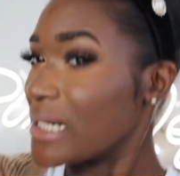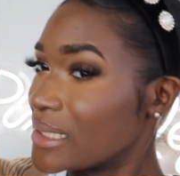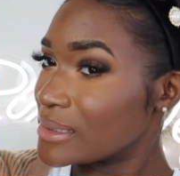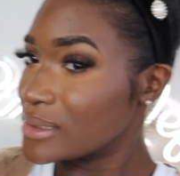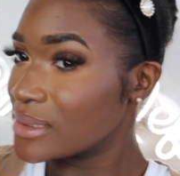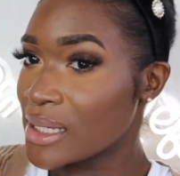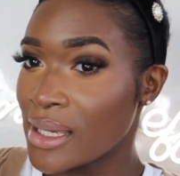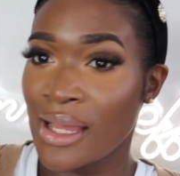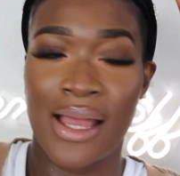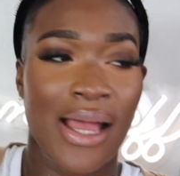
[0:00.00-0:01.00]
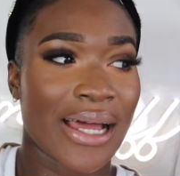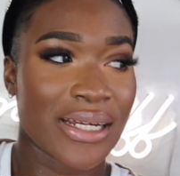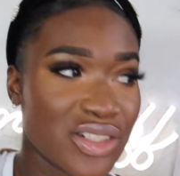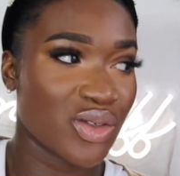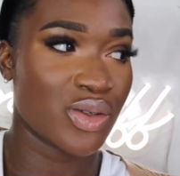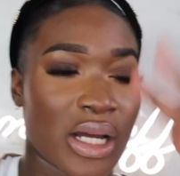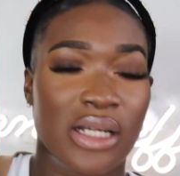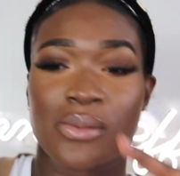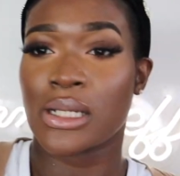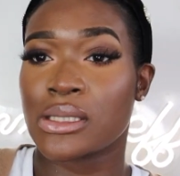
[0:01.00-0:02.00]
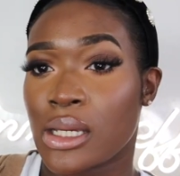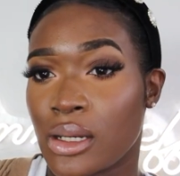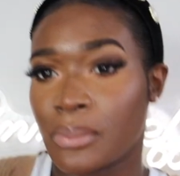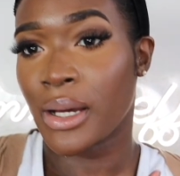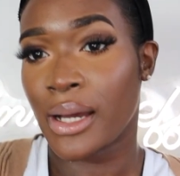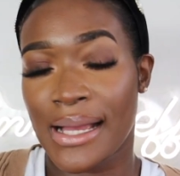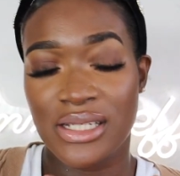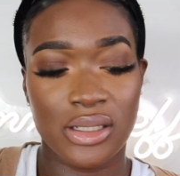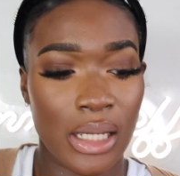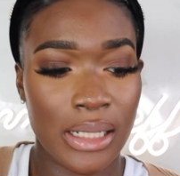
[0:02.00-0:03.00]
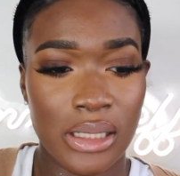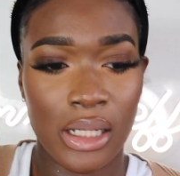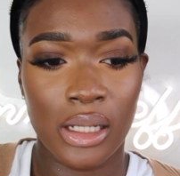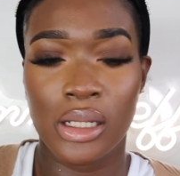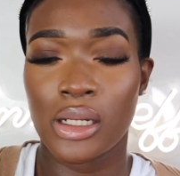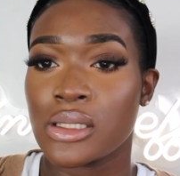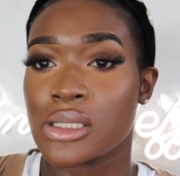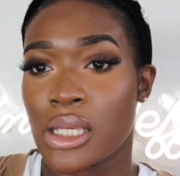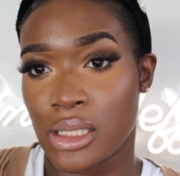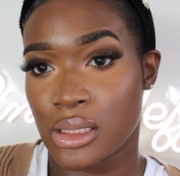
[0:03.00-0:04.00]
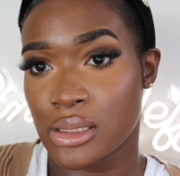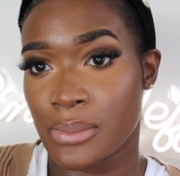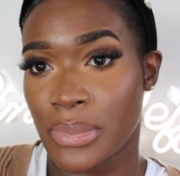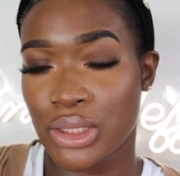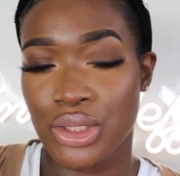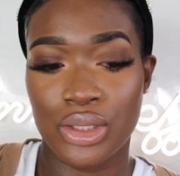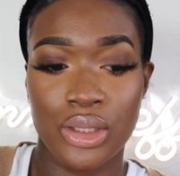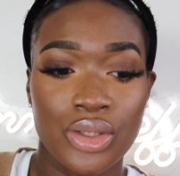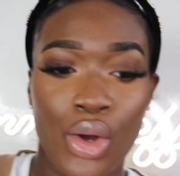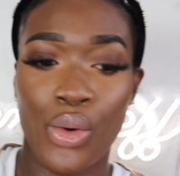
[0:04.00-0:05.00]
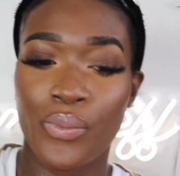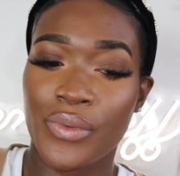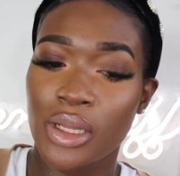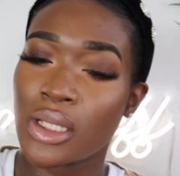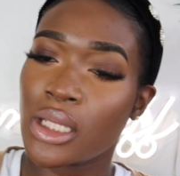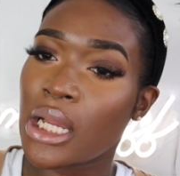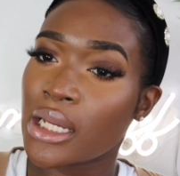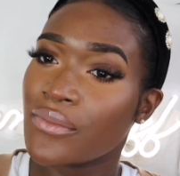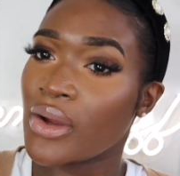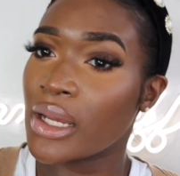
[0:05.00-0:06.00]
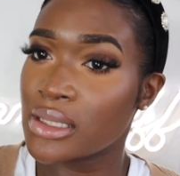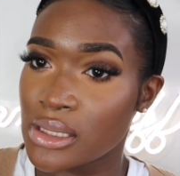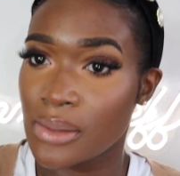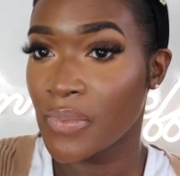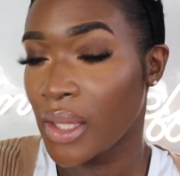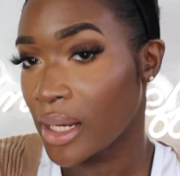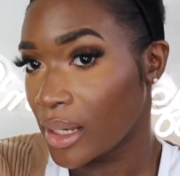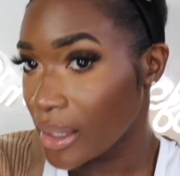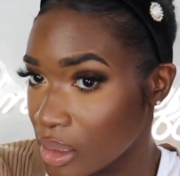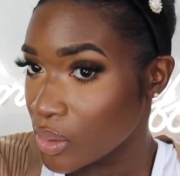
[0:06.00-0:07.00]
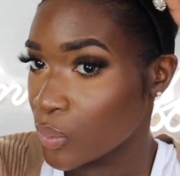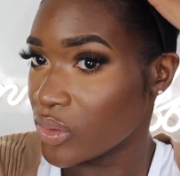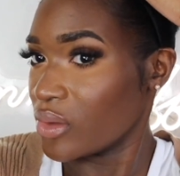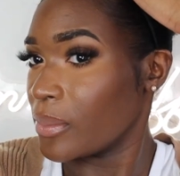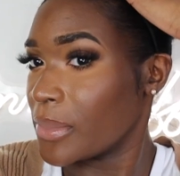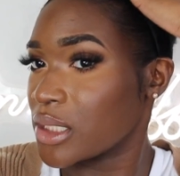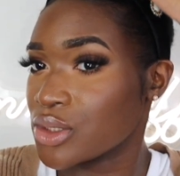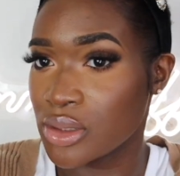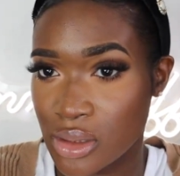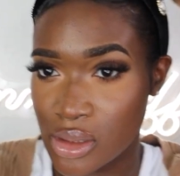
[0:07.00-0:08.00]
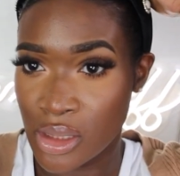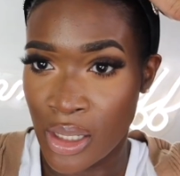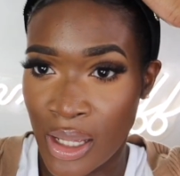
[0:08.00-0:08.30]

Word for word: but i didn't show you guys what i did but i just got done taking some pictures hopefully i can find some that i like within the pictures